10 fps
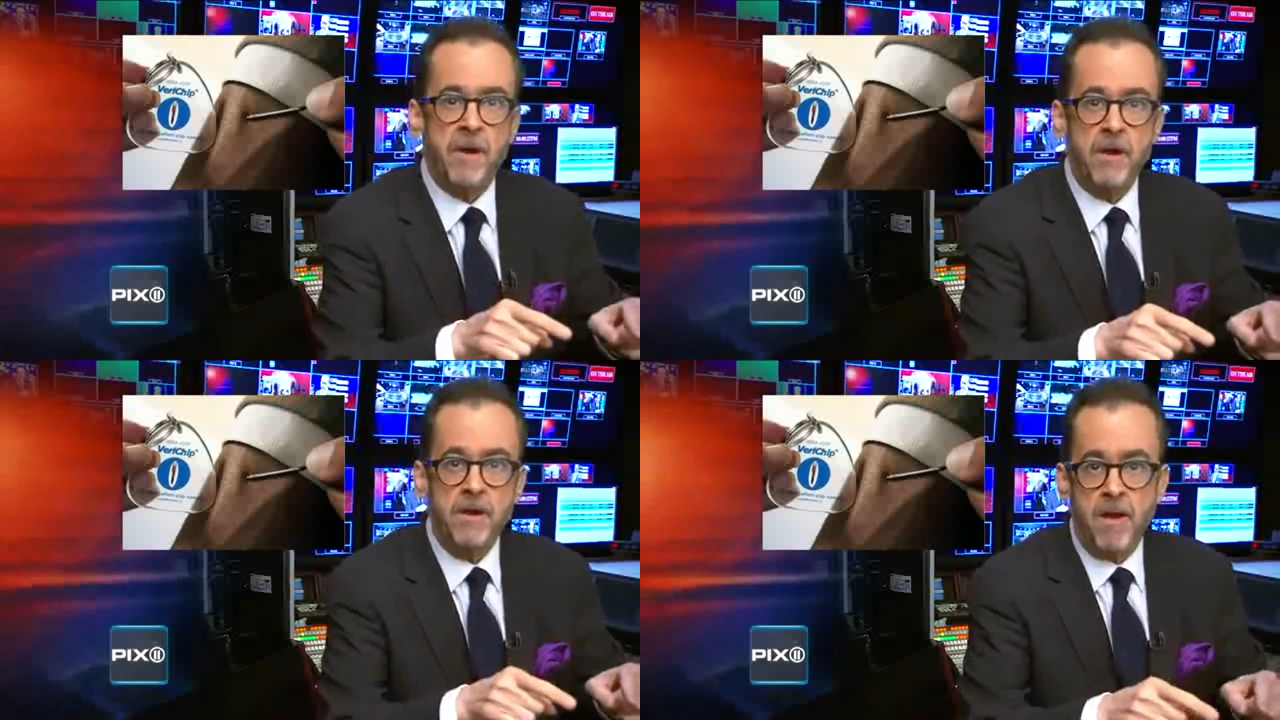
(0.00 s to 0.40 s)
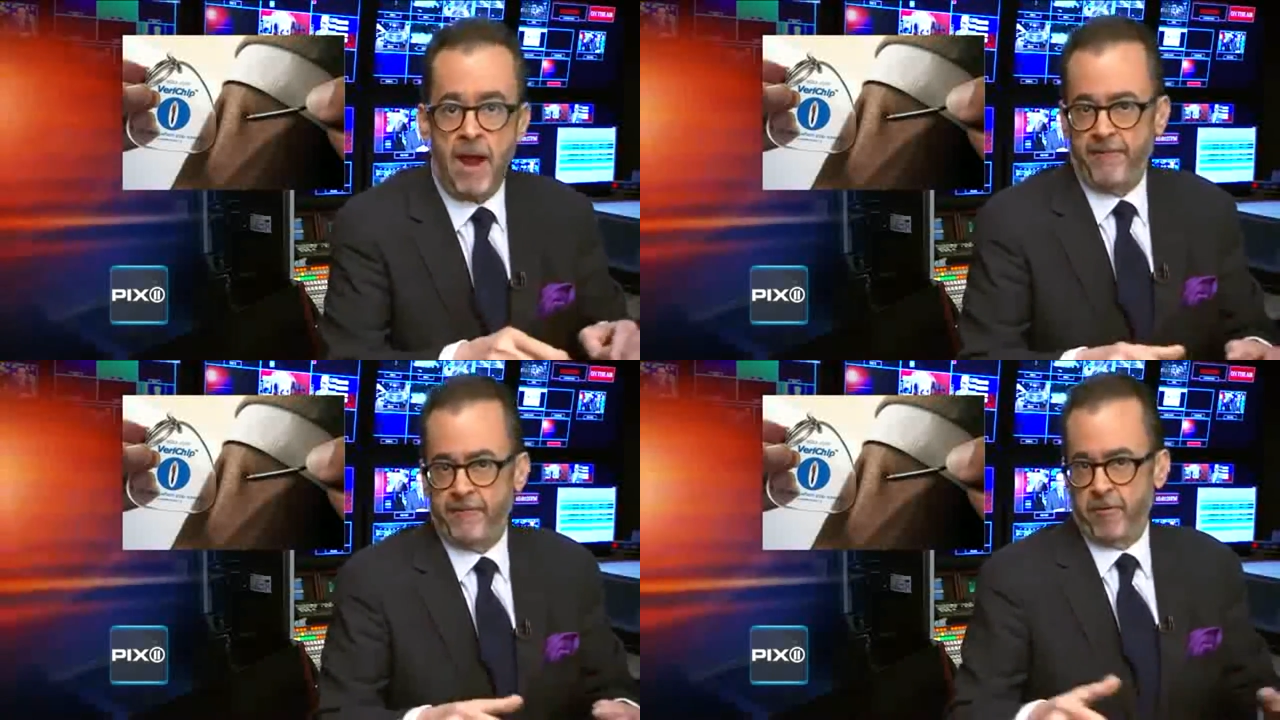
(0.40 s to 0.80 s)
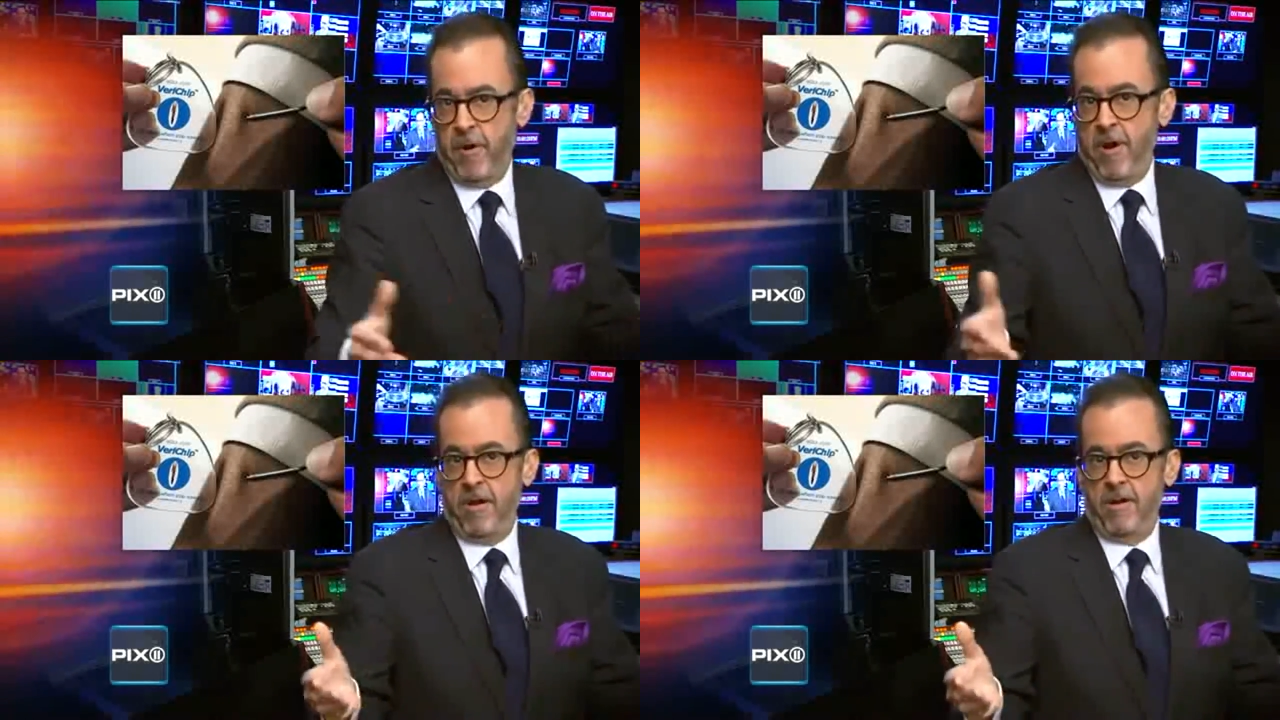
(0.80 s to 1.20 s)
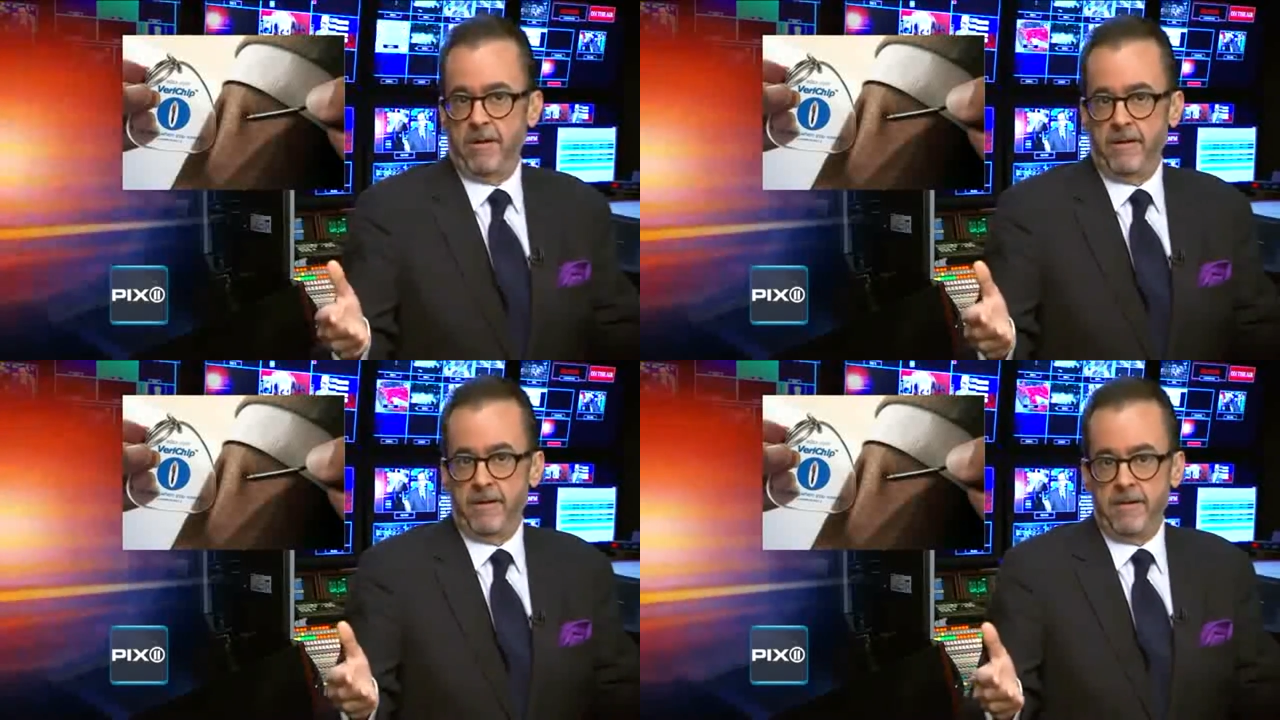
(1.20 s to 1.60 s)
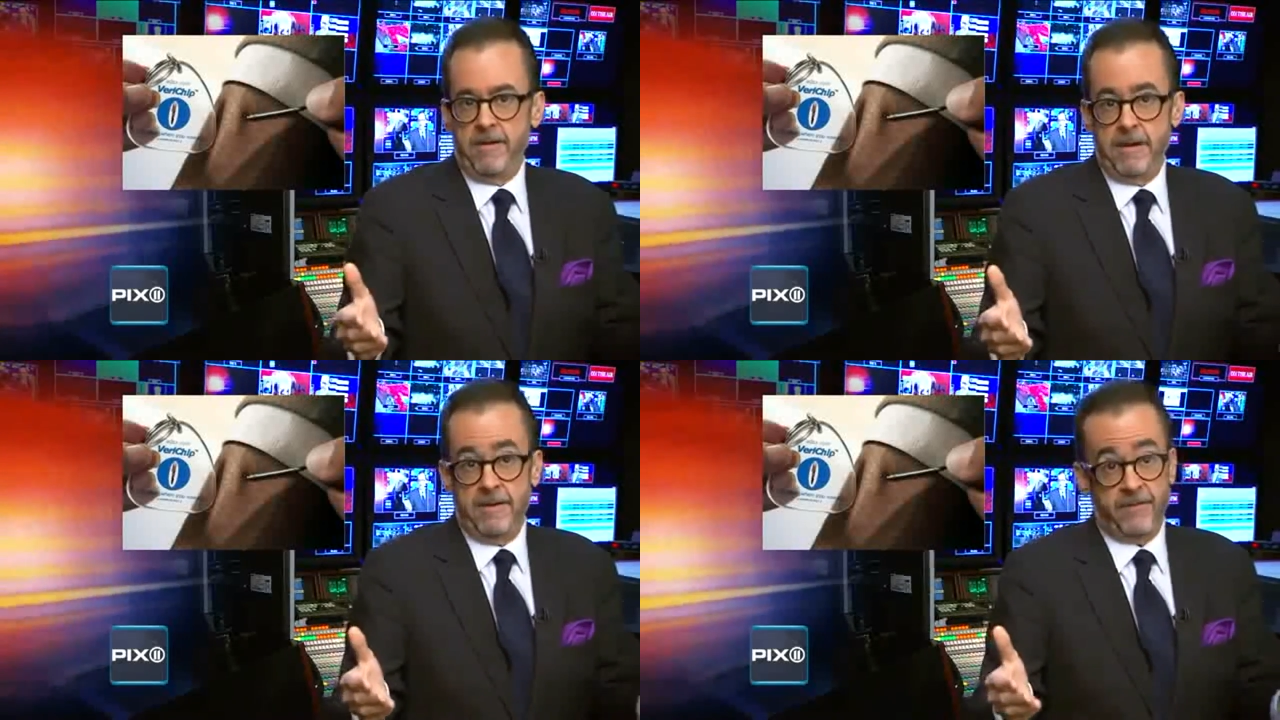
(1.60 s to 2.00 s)
After all,
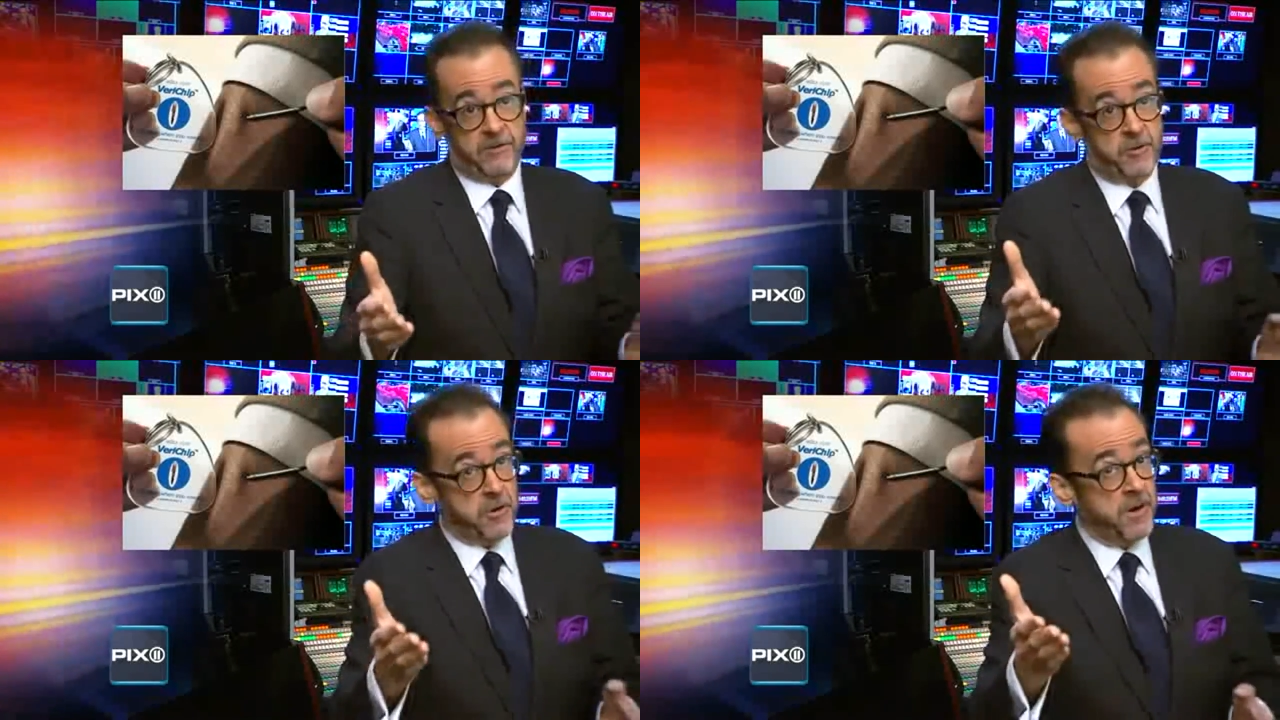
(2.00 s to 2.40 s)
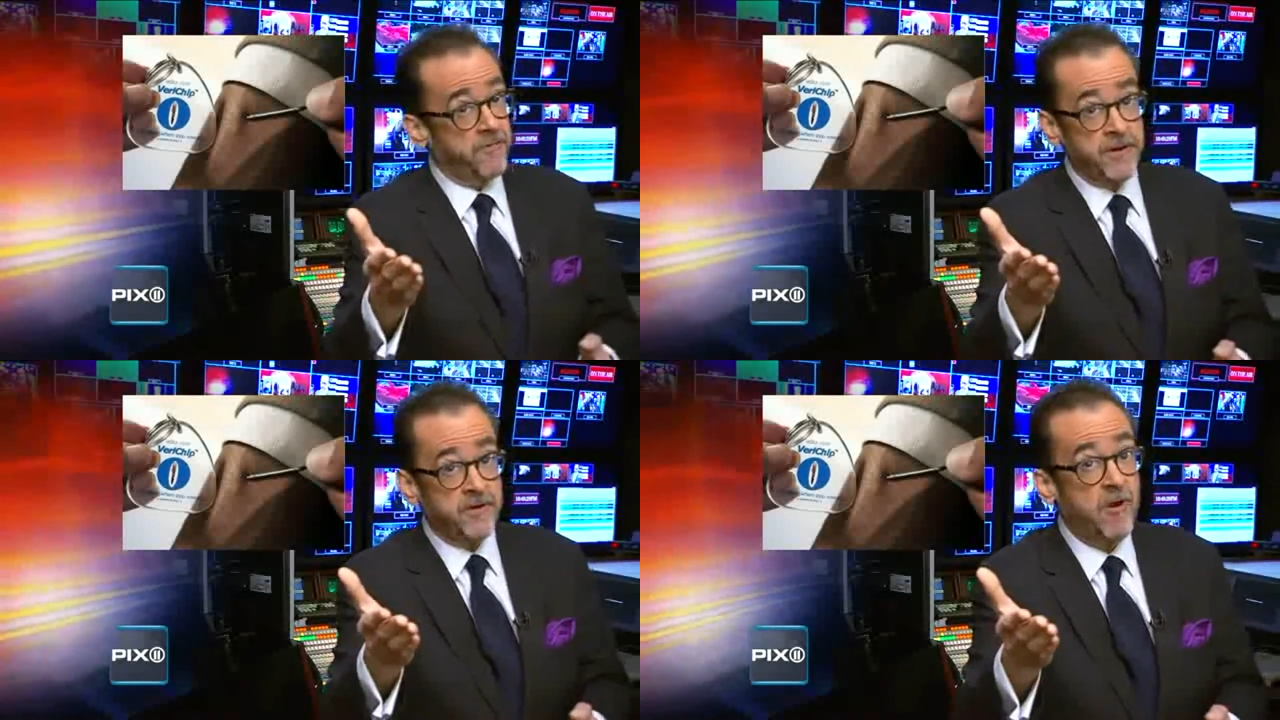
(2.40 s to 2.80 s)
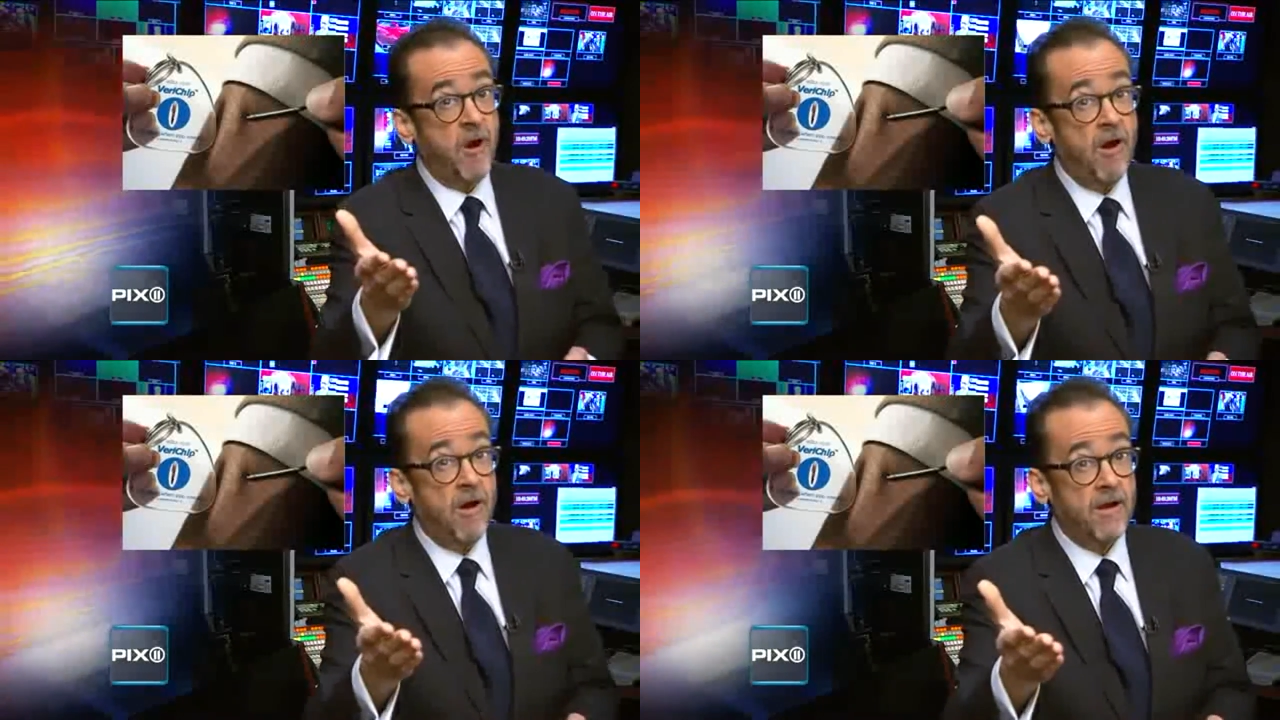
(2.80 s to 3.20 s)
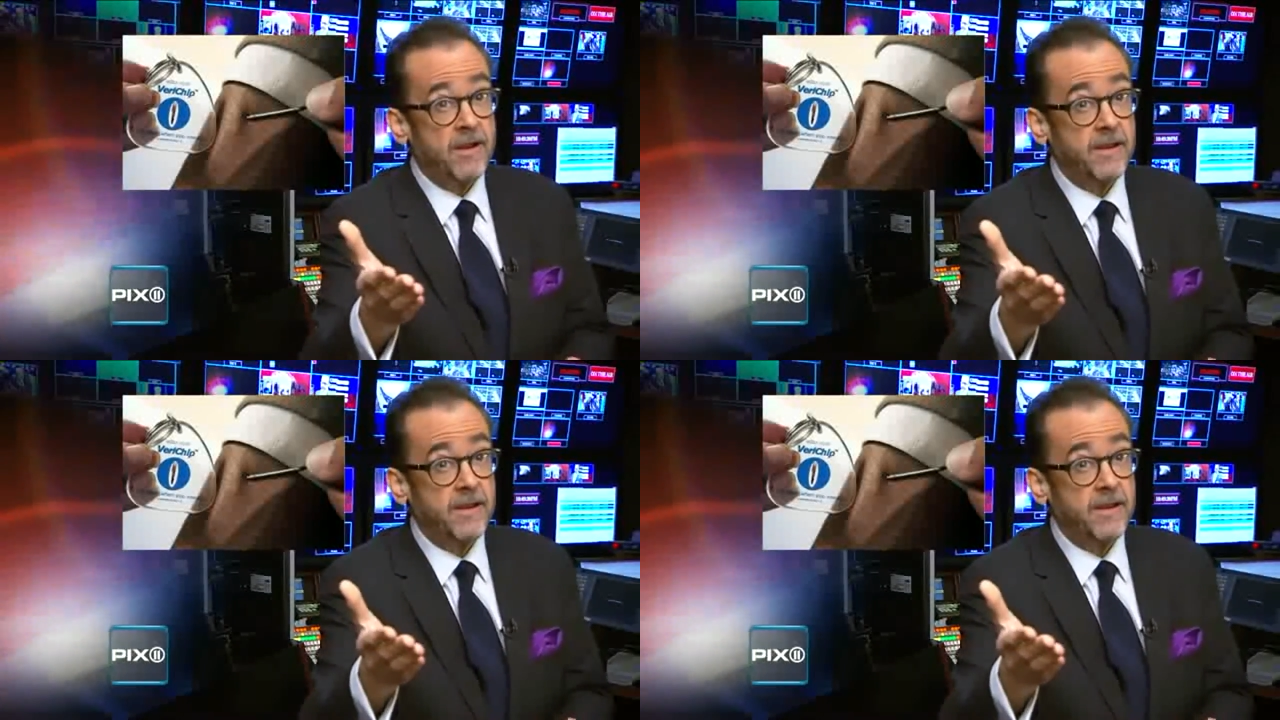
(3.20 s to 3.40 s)
if it's good enough for your dog.